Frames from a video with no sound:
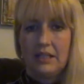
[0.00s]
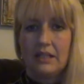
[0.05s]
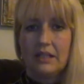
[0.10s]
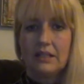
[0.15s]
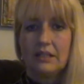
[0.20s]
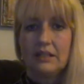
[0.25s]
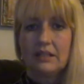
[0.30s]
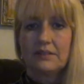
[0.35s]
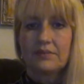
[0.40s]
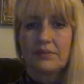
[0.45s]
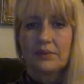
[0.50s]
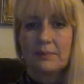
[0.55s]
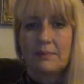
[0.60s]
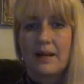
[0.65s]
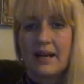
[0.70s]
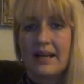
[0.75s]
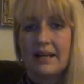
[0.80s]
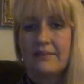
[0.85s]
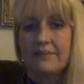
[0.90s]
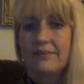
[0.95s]
Look for
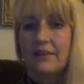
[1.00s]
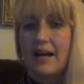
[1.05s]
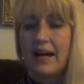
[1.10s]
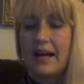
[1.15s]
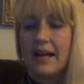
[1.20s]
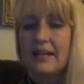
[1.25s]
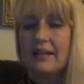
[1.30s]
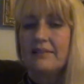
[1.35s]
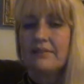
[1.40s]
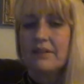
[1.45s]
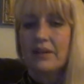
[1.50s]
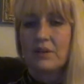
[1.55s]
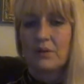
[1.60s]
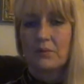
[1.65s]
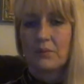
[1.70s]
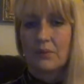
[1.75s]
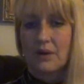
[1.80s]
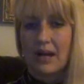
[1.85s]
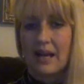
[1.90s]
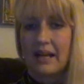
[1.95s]
my I've
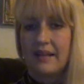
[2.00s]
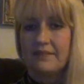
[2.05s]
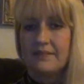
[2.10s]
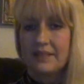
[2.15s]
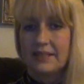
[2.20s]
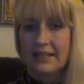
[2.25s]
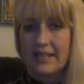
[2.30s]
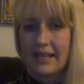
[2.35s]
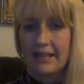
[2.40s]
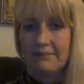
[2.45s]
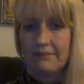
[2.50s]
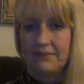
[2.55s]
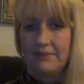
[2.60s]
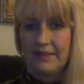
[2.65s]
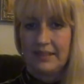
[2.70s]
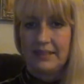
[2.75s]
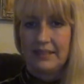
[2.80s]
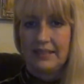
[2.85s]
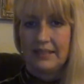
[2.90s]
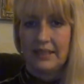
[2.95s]
Arrived game
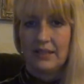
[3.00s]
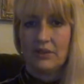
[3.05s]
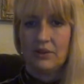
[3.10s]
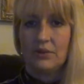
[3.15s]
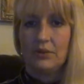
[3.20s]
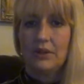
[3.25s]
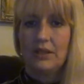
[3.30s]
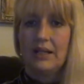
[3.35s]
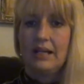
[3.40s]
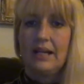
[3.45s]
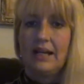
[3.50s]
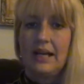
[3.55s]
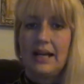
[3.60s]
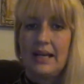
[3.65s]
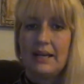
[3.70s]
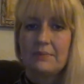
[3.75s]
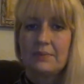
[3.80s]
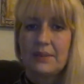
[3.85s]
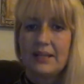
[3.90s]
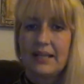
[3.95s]
video
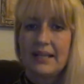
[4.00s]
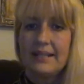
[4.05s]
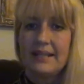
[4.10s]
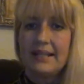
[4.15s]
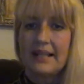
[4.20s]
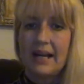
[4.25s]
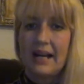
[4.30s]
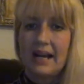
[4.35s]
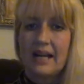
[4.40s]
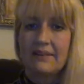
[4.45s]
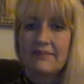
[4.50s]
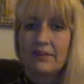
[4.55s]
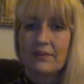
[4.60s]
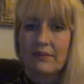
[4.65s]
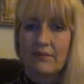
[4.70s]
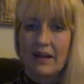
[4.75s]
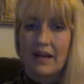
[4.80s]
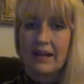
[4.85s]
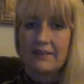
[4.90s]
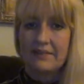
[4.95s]
and play the I've
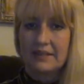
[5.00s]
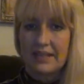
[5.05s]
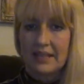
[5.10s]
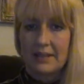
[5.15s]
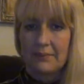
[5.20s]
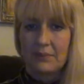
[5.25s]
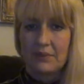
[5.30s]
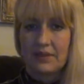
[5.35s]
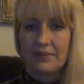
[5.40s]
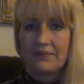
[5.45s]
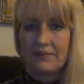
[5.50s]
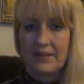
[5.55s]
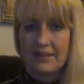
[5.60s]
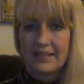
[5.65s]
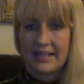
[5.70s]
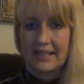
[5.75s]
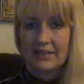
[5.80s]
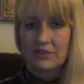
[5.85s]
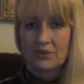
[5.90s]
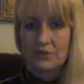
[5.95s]
Arrived game with
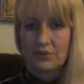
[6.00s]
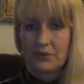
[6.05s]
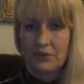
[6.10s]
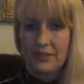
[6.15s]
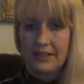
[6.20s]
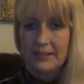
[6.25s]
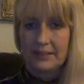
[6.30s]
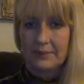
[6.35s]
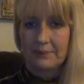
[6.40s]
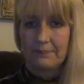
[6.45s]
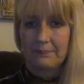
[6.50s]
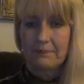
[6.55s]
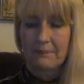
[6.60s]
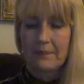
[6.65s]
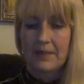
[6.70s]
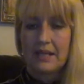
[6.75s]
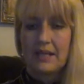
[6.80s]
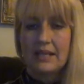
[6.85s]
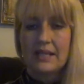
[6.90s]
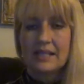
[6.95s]
financial freedom.
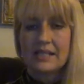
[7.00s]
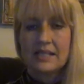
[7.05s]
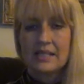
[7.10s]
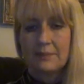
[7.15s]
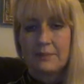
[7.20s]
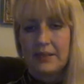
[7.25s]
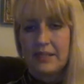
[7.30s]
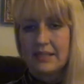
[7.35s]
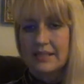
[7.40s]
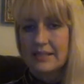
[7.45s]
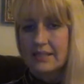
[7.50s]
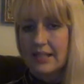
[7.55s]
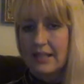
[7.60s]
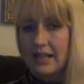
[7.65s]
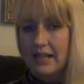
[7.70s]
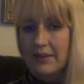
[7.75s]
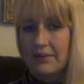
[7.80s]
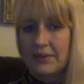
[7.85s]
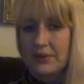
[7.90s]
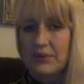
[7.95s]
Speak it to
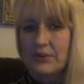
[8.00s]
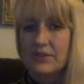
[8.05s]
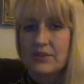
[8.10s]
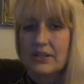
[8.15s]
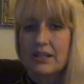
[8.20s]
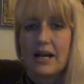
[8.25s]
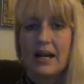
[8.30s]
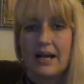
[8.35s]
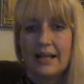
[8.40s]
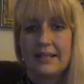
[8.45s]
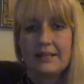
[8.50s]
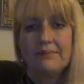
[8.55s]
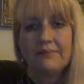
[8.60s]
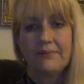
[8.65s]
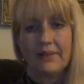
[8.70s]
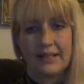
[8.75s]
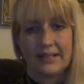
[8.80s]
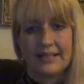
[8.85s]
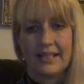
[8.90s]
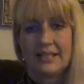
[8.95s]
others. I am
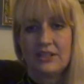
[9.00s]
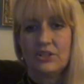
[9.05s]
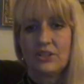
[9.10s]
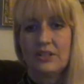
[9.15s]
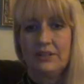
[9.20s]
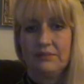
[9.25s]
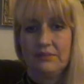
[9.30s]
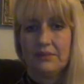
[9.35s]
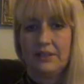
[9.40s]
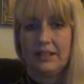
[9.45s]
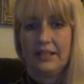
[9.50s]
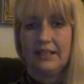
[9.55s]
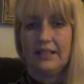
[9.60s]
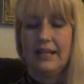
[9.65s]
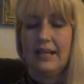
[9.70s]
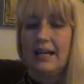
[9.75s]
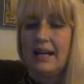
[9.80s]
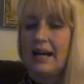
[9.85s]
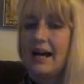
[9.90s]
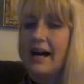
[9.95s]
financially free.
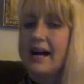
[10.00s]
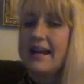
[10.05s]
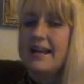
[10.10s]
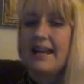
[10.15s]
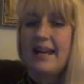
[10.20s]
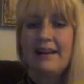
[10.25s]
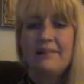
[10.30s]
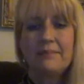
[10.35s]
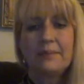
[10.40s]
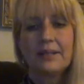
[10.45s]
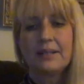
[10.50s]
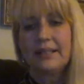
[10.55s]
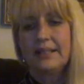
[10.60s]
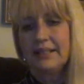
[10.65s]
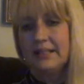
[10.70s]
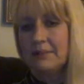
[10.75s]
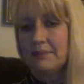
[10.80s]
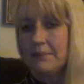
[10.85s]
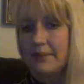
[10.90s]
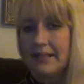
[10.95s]
I have
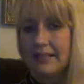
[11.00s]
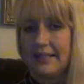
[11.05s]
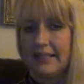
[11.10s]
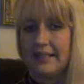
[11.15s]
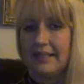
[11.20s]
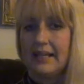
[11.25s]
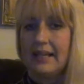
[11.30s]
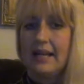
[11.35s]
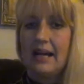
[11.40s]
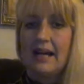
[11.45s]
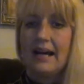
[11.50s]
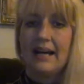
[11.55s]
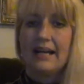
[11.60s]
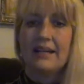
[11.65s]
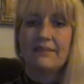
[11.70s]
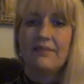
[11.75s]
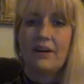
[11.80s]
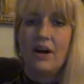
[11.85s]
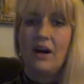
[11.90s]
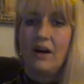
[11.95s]
plenty of money. I
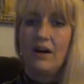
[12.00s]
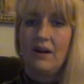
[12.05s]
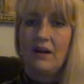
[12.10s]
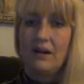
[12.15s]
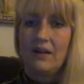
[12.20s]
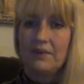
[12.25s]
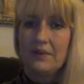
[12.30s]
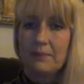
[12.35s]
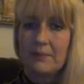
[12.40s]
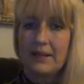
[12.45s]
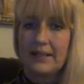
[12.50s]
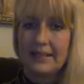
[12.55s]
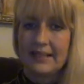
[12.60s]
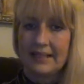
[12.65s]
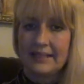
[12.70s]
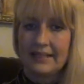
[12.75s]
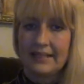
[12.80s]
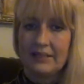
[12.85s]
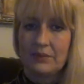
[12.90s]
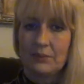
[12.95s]
have all the money
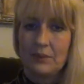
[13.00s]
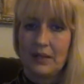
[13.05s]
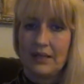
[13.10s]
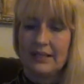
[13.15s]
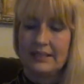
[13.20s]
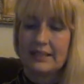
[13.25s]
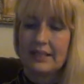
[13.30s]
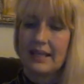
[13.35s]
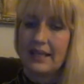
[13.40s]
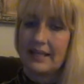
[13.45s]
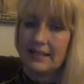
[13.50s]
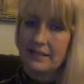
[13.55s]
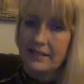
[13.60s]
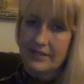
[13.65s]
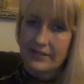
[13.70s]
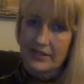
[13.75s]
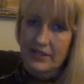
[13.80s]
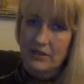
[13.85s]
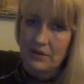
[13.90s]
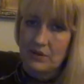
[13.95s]
I need and want, and
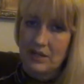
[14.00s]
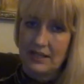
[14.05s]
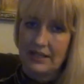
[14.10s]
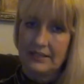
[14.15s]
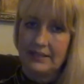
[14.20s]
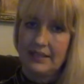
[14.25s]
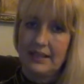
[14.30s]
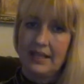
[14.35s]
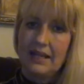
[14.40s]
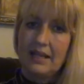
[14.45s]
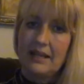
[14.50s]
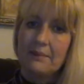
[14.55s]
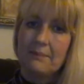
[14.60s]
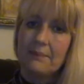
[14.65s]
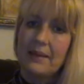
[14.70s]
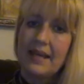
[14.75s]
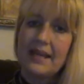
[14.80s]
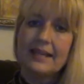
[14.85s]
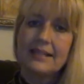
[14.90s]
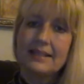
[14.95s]
so on.
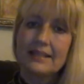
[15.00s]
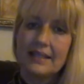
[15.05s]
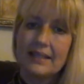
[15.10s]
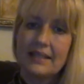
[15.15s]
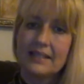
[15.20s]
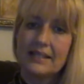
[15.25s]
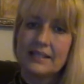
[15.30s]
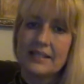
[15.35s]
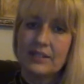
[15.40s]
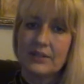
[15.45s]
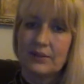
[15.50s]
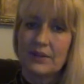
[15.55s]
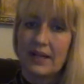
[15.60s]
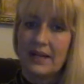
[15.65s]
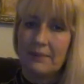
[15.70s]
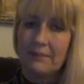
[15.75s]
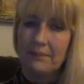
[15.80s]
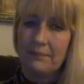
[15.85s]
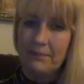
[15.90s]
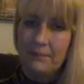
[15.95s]
Make this your
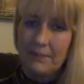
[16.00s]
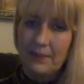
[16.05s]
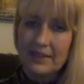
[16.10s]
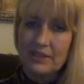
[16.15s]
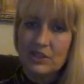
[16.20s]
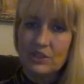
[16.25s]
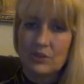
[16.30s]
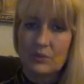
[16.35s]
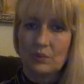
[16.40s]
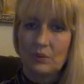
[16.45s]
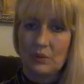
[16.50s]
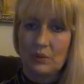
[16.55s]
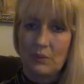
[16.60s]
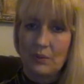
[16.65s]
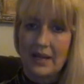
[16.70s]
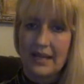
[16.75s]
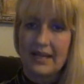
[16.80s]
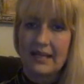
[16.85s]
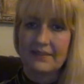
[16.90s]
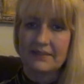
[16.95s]
habitual
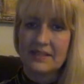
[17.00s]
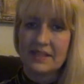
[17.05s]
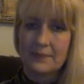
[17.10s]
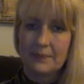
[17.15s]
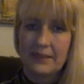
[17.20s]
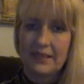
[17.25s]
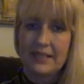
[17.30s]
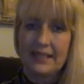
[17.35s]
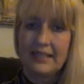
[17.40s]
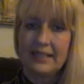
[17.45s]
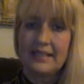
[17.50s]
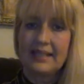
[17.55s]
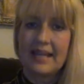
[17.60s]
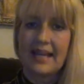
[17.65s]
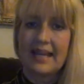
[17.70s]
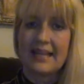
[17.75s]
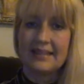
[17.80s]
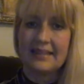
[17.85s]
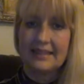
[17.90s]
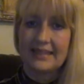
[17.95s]
way of speaking
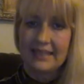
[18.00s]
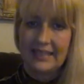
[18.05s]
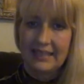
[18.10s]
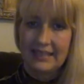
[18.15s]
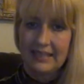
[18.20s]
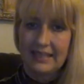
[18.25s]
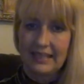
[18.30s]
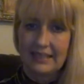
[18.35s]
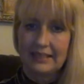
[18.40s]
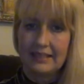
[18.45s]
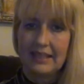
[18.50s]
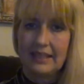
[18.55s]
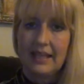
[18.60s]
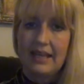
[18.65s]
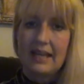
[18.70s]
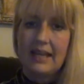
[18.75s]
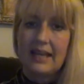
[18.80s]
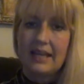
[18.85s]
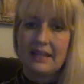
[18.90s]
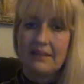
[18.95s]
and thinking.
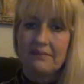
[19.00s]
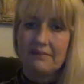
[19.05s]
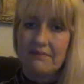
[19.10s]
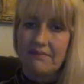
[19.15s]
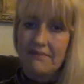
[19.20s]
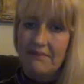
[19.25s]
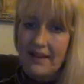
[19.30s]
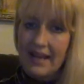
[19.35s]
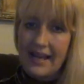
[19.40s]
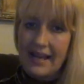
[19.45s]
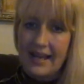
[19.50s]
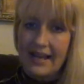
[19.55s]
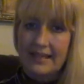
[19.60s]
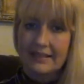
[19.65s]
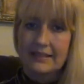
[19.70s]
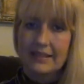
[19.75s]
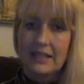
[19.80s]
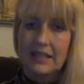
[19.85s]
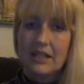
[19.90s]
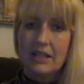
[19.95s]
In fact,
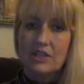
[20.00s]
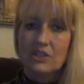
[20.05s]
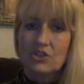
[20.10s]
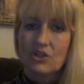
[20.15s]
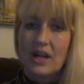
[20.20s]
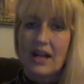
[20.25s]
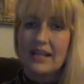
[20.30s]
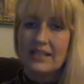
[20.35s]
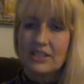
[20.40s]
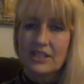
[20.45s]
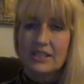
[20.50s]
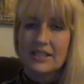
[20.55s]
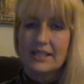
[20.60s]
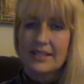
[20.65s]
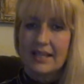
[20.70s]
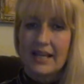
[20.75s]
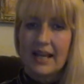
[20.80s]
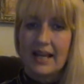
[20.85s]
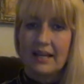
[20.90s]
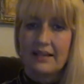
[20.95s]
try just
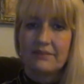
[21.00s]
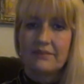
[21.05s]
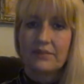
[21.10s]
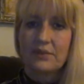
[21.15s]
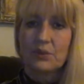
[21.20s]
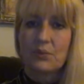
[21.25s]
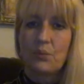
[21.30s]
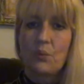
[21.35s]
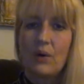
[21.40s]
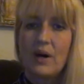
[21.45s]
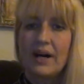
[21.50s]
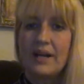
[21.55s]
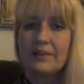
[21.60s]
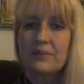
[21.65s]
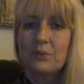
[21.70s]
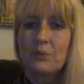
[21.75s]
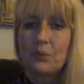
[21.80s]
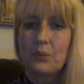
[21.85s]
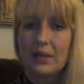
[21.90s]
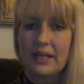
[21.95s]
that. For
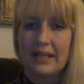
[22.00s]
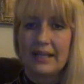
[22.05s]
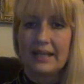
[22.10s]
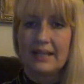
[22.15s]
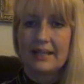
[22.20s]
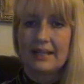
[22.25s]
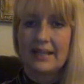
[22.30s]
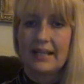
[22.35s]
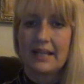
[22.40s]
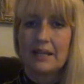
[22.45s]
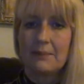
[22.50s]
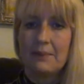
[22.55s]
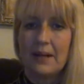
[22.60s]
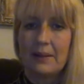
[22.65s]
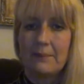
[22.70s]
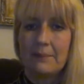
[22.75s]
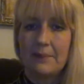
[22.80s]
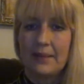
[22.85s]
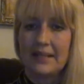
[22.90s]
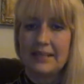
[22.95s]
1 week, think
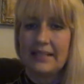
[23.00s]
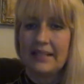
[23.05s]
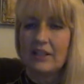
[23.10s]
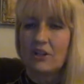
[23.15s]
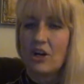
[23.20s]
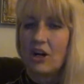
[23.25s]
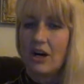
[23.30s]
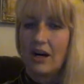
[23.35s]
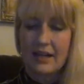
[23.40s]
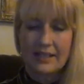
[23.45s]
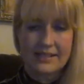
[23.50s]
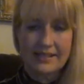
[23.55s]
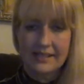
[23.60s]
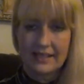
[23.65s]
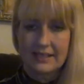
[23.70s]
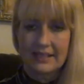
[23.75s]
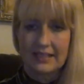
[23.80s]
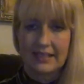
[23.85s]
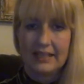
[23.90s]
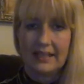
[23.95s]
about money
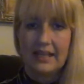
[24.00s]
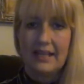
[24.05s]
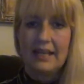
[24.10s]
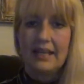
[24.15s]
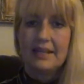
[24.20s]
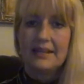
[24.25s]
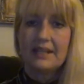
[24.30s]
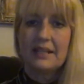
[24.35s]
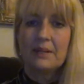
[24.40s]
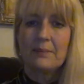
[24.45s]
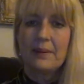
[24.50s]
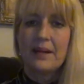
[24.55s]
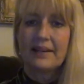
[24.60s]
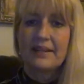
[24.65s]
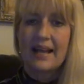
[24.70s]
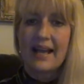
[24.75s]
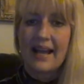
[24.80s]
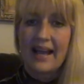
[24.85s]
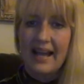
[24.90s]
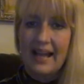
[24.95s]
constantly. Think about
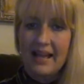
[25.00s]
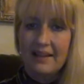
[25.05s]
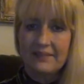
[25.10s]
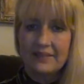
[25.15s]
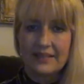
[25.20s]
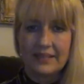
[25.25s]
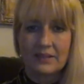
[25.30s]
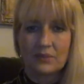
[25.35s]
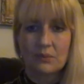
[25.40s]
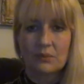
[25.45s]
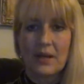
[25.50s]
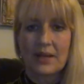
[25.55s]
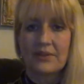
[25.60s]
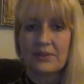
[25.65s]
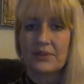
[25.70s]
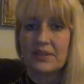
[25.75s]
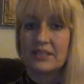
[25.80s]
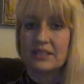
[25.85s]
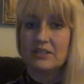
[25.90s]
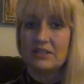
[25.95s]
having it
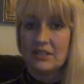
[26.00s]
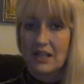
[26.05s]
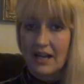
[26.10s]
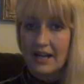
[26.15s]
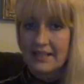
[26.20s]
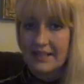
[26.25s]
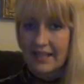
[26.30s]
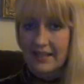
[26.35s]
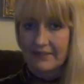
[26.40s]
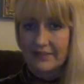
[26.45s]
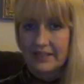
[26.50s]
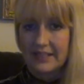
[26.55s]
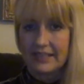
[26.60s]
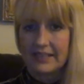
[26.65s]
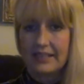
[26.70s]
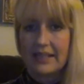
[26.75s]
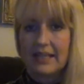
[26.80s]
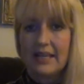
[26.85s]
rather than not having it.